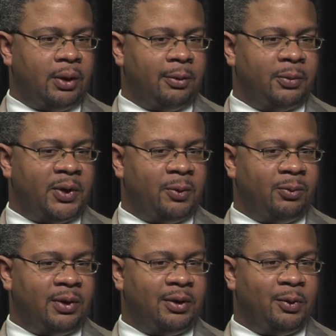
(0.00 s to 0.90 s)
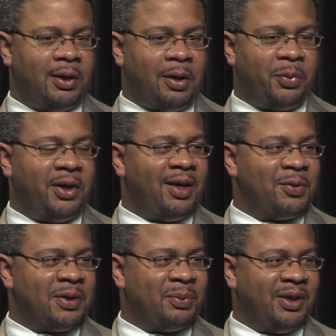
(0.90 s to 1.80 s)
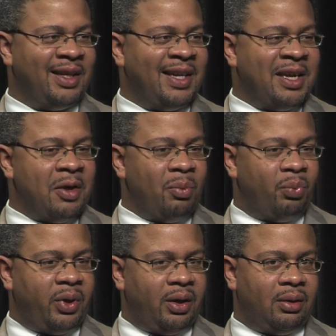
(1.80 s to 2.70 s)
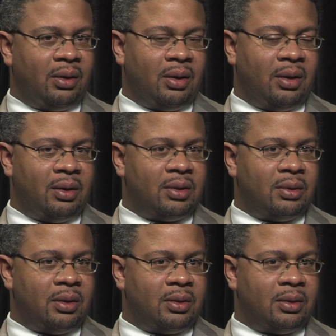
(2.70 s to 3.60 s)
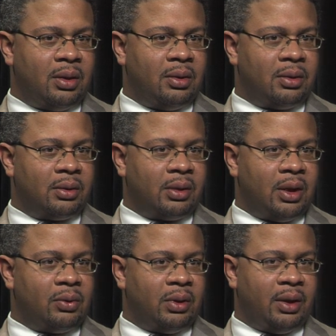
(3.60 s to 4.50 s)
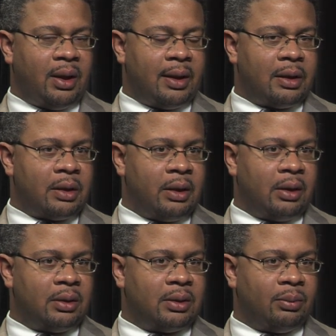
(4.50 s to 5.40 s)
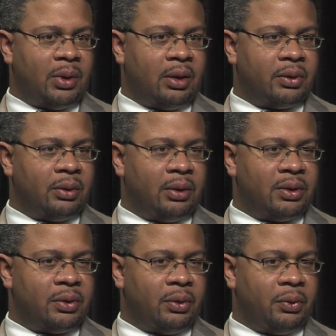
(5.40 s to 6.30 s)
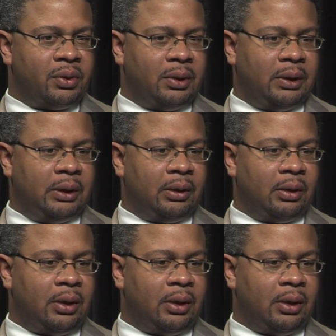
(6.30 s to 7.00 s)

I don't really do a lot of pediatrics, but but it's in the schedule, and I think it's about as early as 13.